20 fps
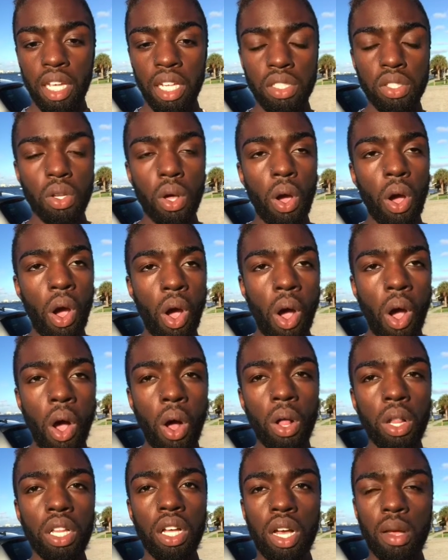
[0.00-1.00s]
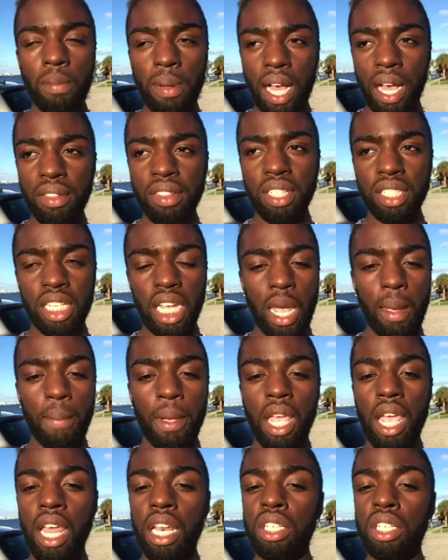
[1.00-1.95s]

It's all about the timing.